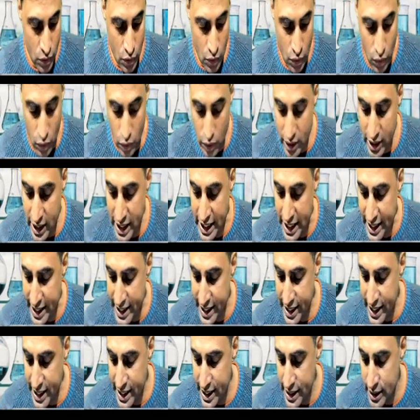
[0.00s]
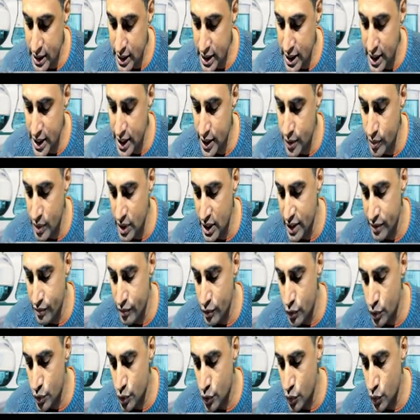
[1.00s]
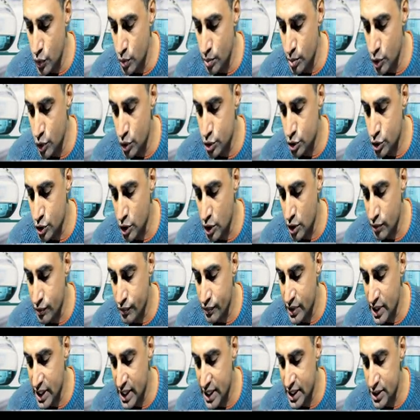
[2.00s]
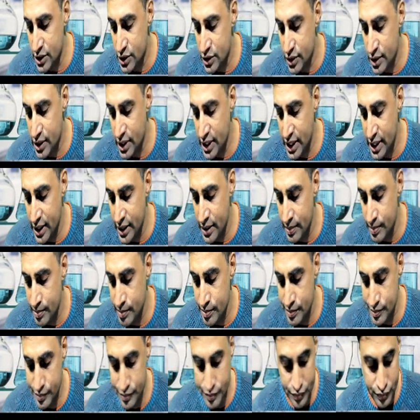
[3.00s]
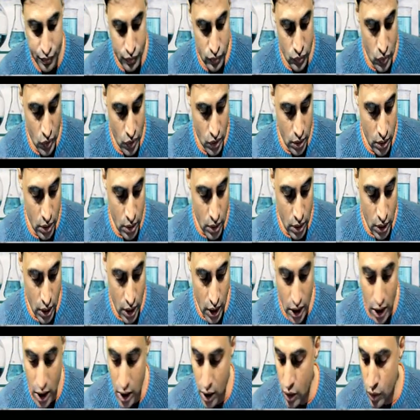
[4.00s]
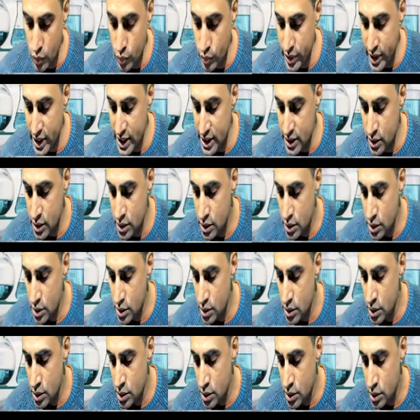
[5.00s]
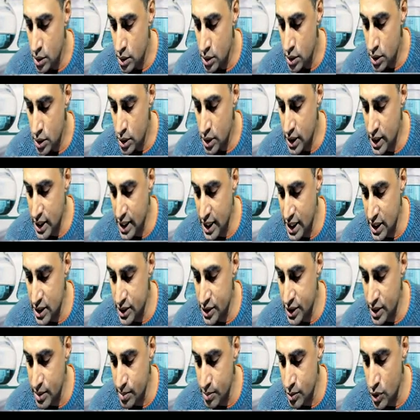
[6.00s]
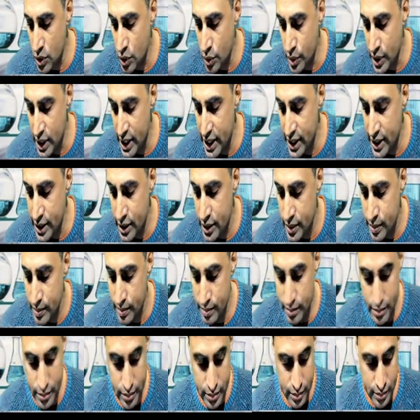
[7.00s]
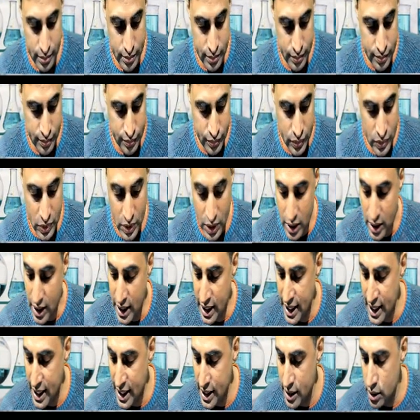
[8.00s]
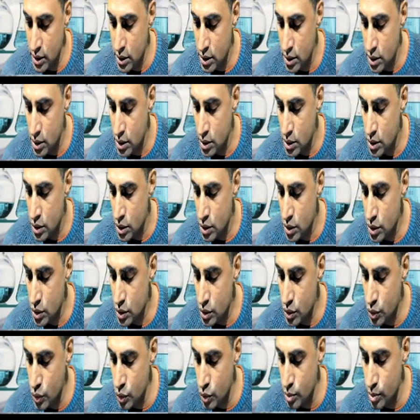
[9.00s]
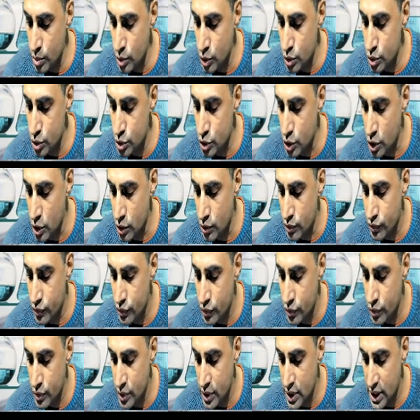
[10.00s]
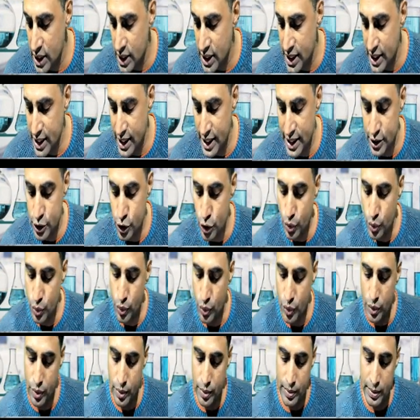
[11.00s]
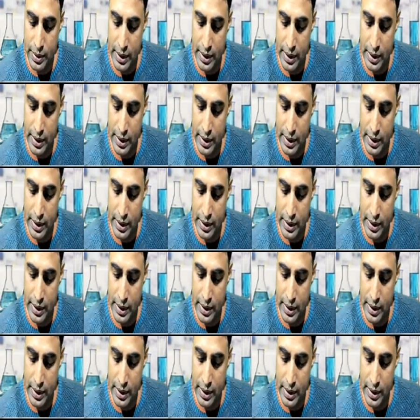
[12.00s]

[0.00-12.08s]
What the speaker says: On heating, it will give you 2 moles of NH3 along with calcium chloride and 2 moles of H2O.